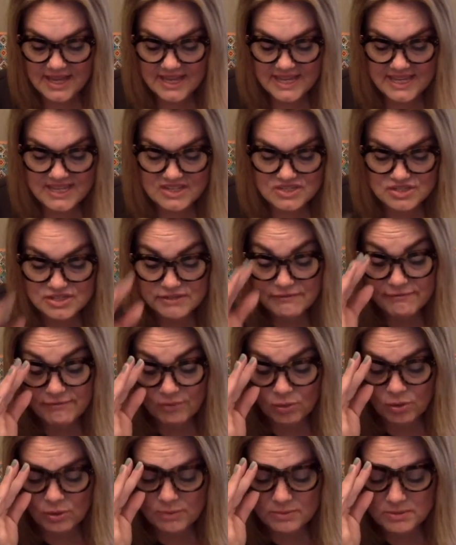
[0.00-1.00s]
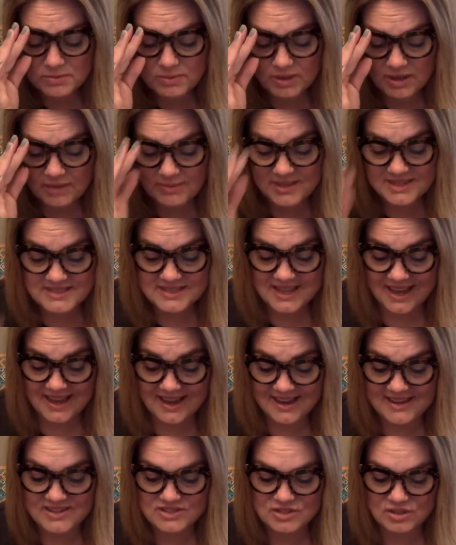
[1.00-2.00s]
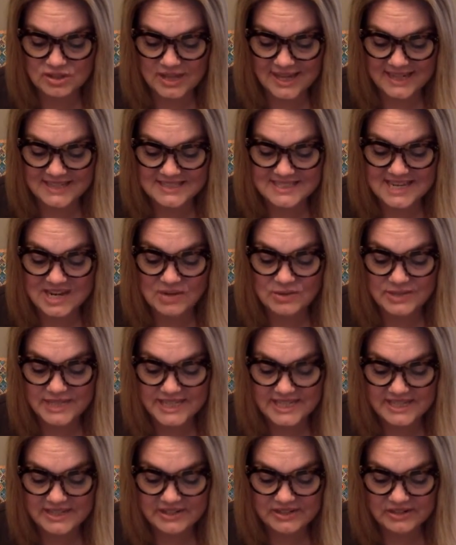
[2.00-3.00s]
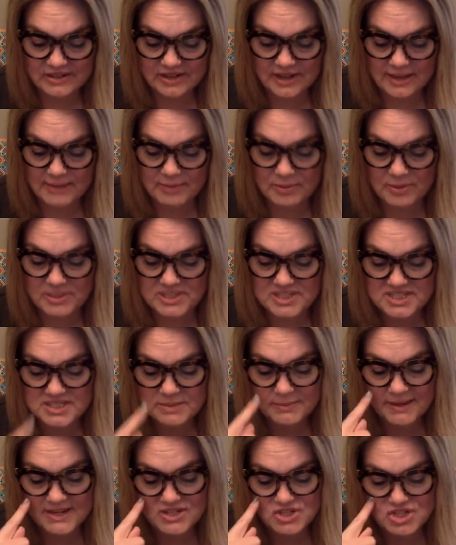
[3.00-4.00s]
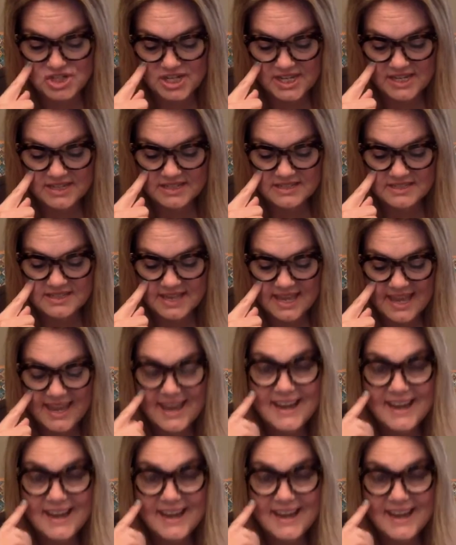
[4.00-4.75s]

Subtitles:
He's deformed, Mom. His eyes are like down here." I pointed to my cheeks.